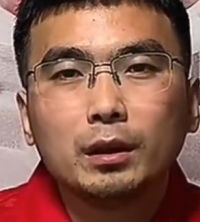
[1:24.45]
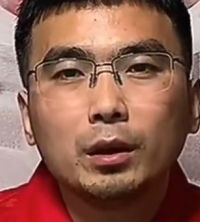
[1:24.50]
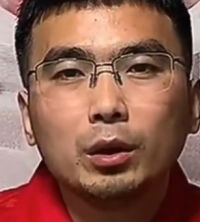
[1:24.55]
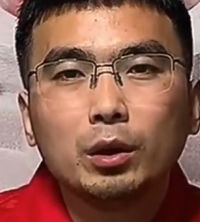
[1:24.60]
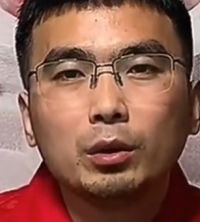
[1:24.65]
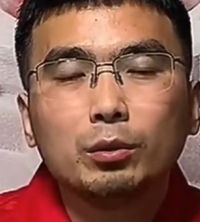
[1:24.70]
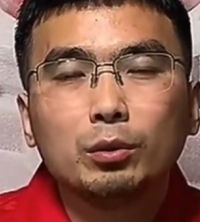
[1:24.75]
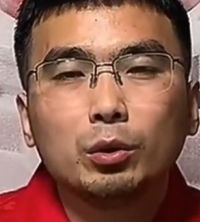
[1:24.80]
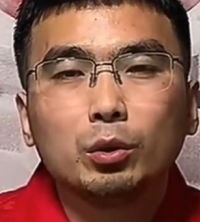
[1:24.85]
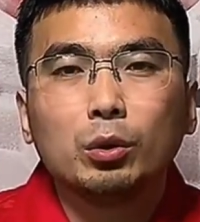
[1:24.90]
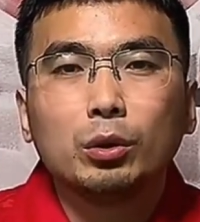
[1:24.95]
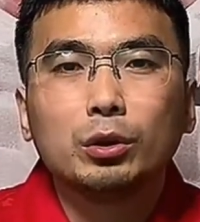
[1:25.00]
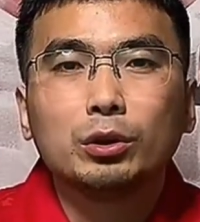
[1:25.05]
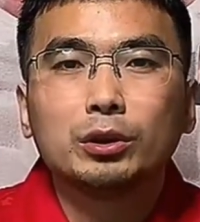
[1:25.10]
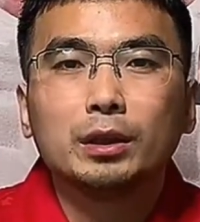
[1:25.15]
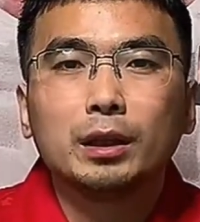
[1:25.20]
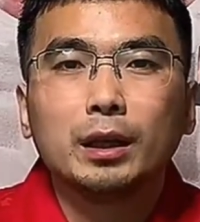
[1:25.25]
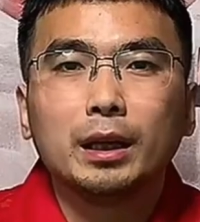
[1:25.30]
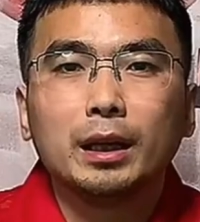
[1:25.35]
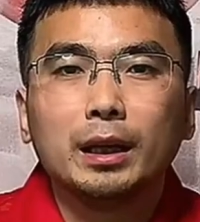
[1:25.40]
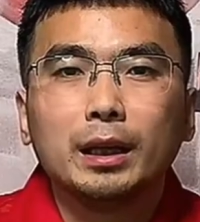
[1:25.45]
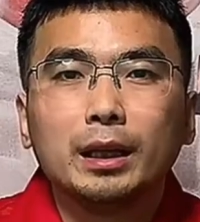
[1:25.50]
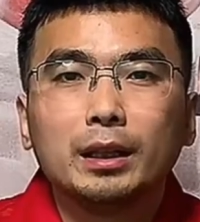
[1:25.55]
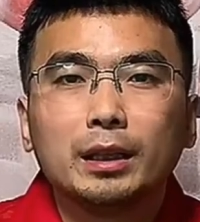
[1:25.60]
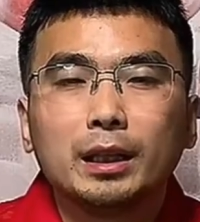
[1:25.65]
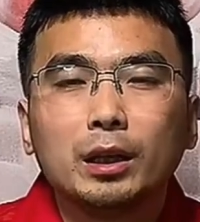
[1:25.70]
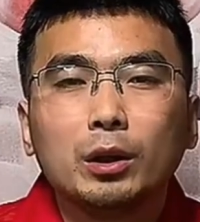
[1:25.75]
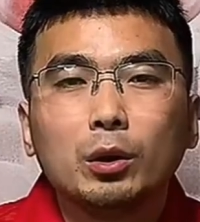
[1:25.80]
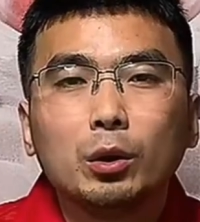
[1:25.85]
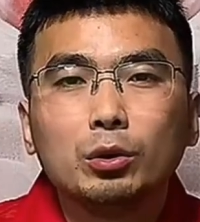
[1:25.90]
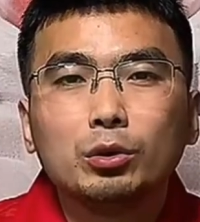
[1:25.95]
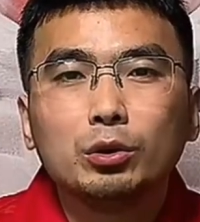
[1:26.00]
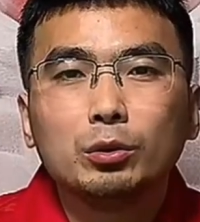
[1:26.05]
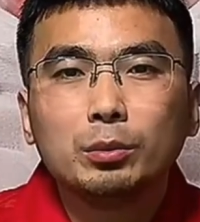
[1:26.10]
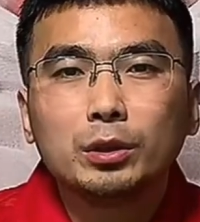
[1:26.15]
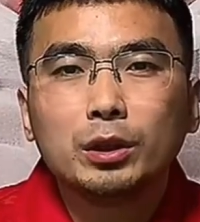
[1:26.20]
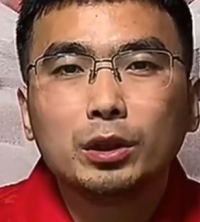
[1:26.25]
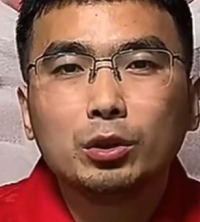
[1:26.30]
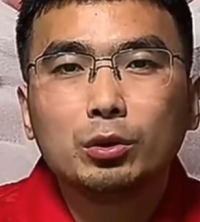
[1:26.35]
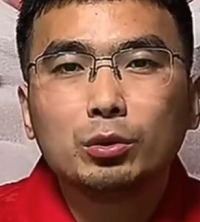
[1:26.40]
Of course, it can also
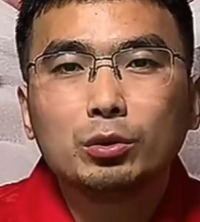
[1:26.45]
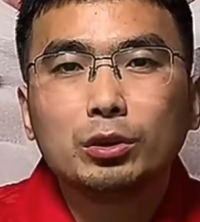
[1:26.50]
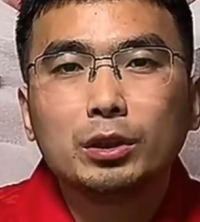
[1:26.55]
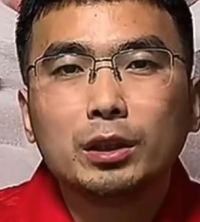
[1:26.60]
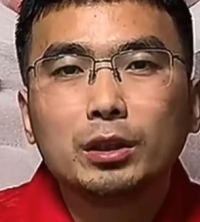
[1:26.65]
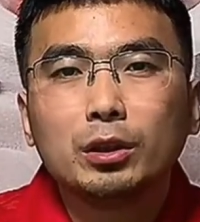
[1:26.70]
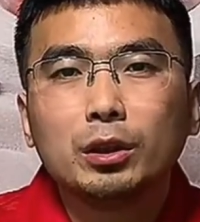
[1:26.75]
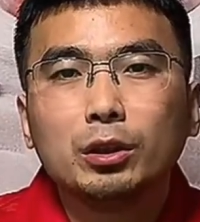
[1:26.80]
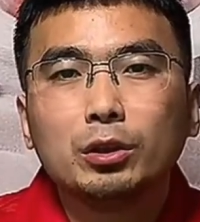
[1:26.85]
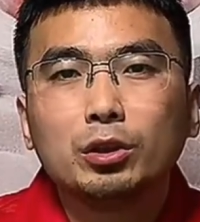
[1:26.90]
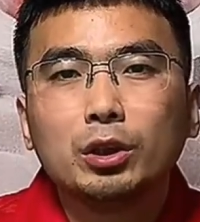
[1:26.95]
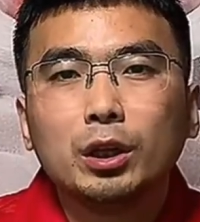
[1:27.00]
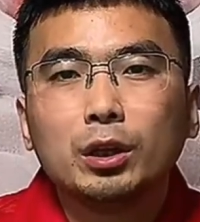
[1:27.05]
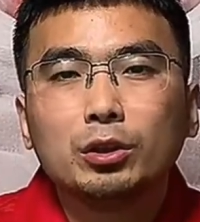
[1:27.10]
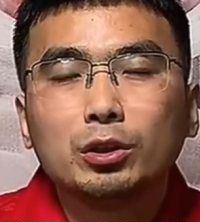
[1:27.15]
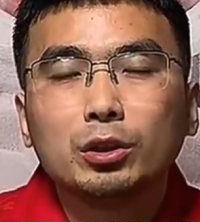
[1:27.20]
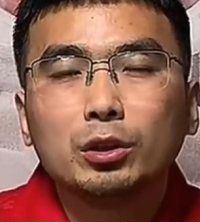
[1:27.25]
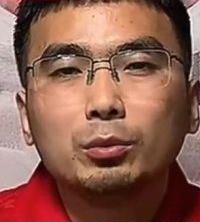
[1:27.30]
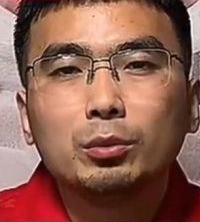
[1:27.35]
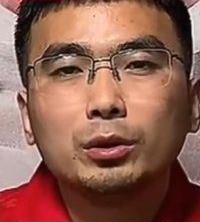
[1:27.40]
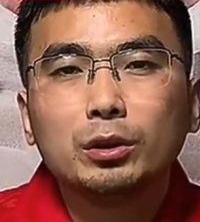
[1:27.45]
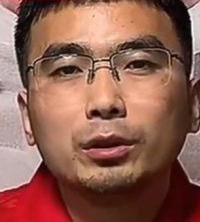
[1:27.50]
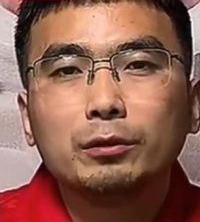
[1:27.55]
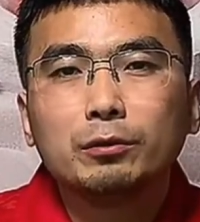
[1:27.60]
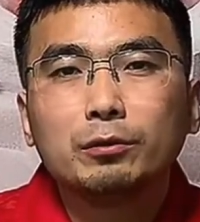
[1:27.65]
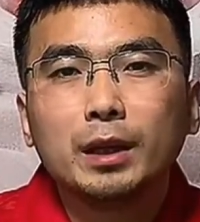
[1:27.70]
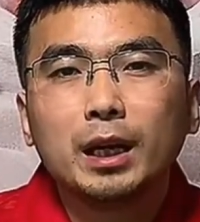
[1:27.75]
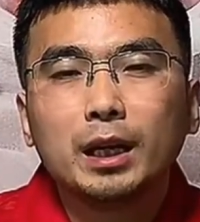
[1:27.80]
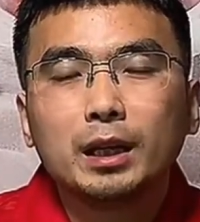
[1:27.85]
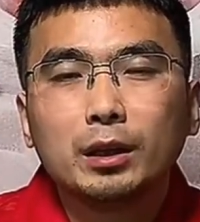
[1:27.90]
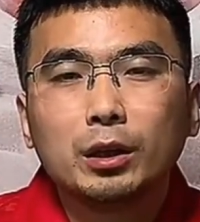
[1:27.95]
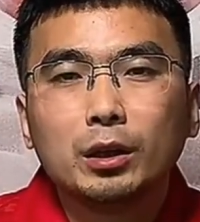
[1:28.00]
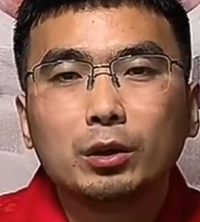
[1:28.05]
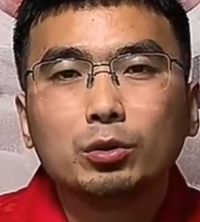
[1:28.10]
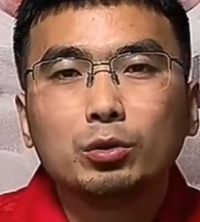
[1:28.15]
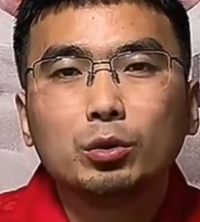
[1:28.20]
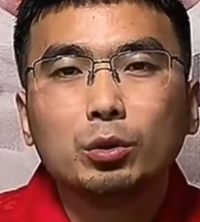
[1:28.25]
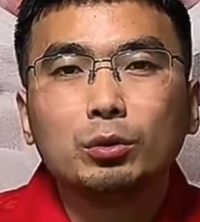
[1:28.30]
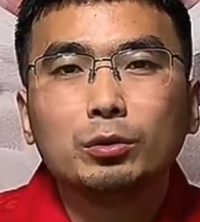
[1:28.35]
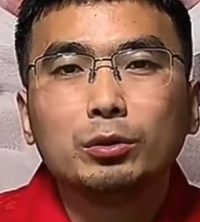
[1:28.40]
be used in conjunction with the fire
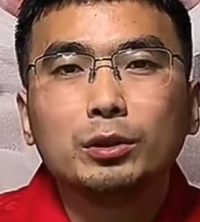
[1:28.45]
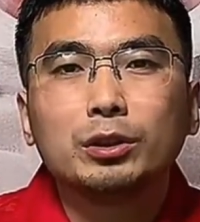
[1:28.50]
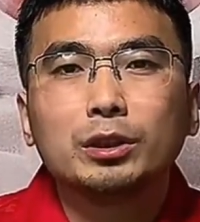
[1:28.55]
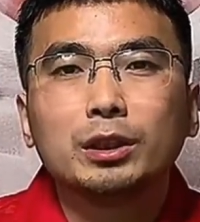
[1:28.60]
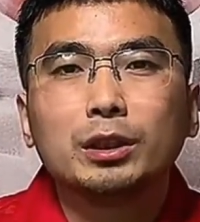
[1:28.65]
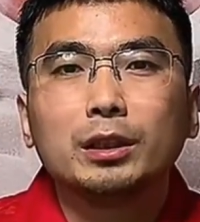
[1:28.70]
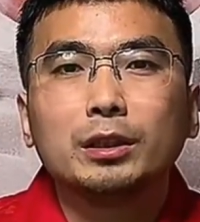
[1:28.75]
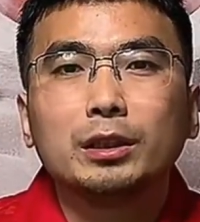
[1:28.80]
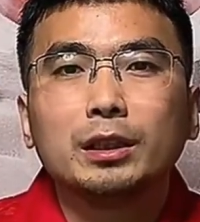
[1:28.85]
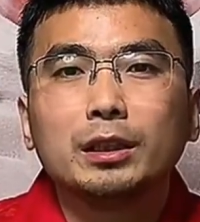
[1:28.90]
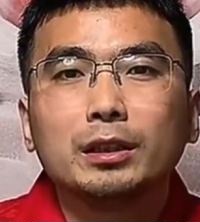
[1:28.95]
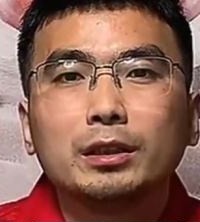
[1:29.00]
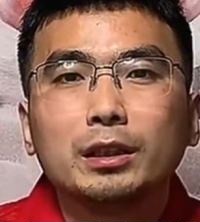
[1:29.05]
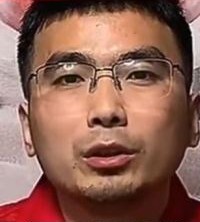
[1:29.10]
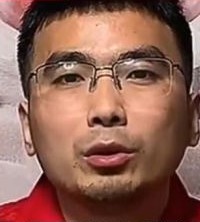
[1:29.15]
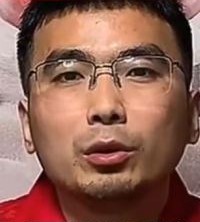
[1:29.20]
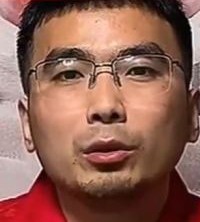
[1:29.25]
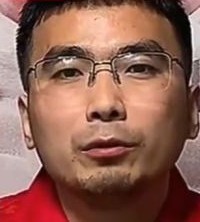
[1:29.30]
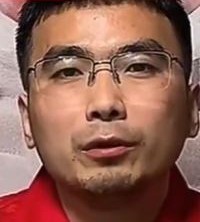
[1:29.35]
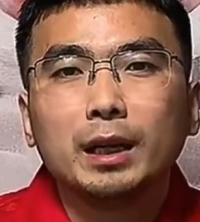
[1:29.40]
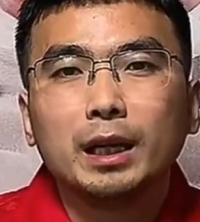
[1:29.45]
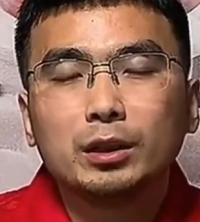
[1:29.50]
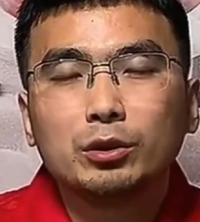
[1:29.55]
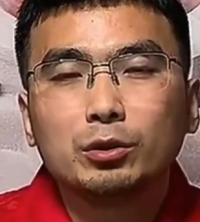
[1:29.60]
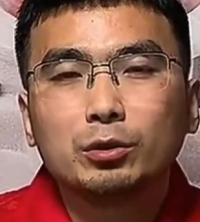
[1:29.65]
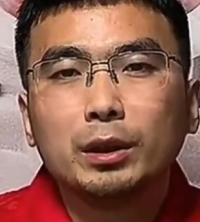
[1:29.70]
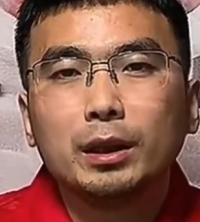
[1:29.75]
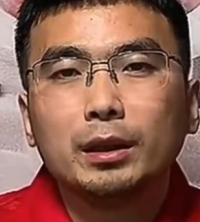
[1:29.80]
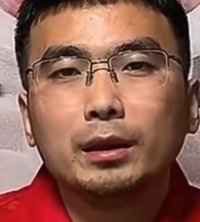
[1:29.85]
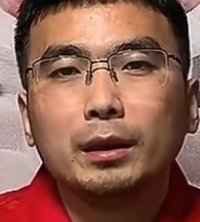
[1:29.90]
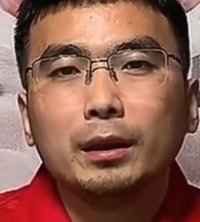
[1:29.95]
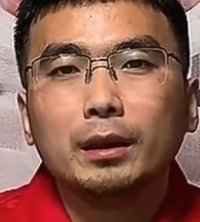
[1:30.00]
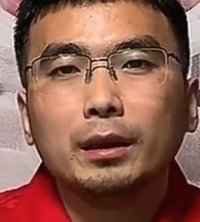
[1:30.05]
control facilities in your factory.